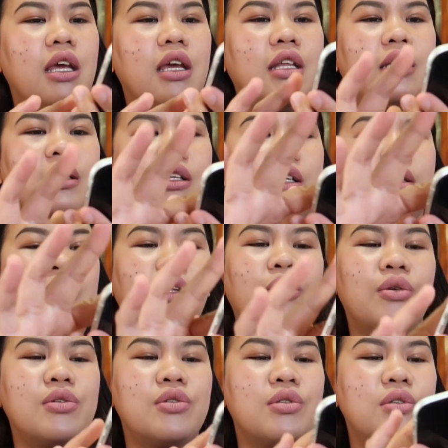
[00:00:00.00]
and it
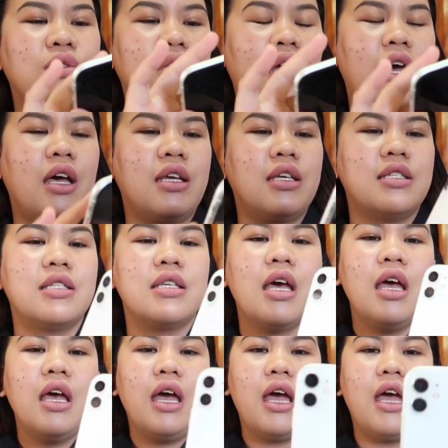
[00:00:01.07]
looks nice,
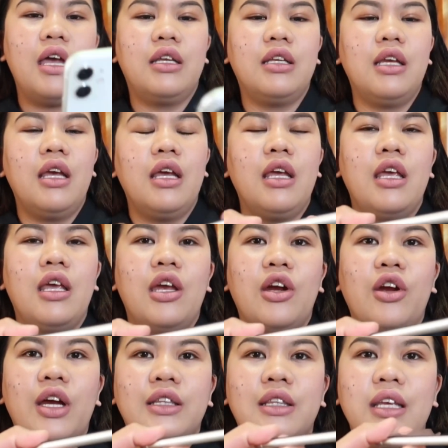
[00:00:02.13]
and
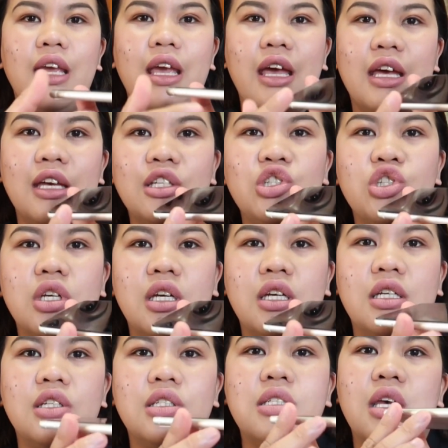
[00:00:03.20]
here at the edge
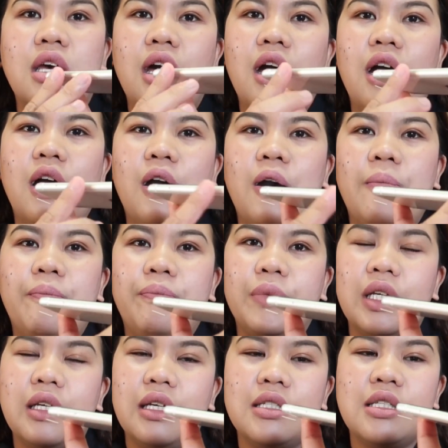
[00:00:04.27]
is
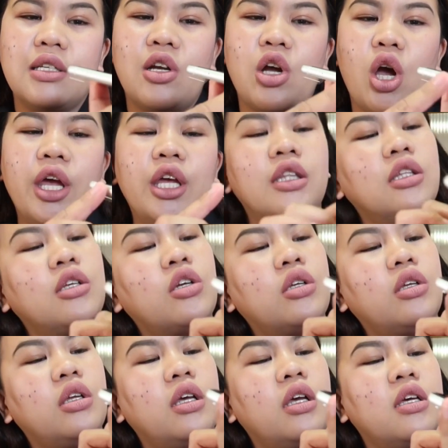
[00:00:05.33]
it
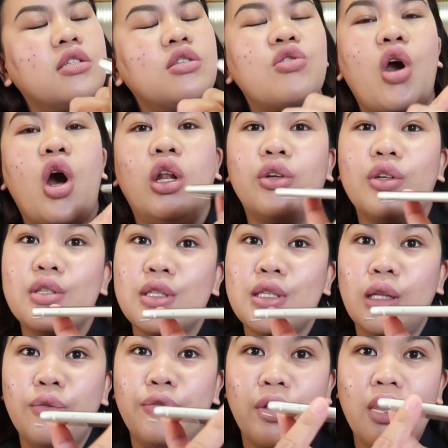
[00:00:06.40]
is color
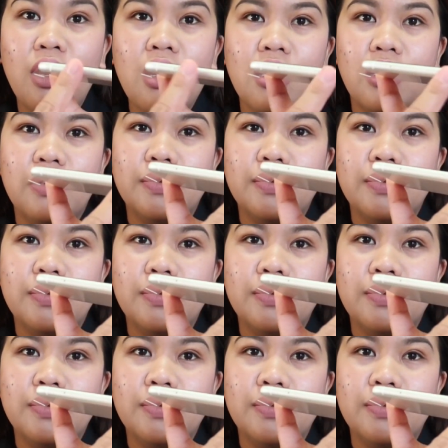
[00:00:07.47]
silver.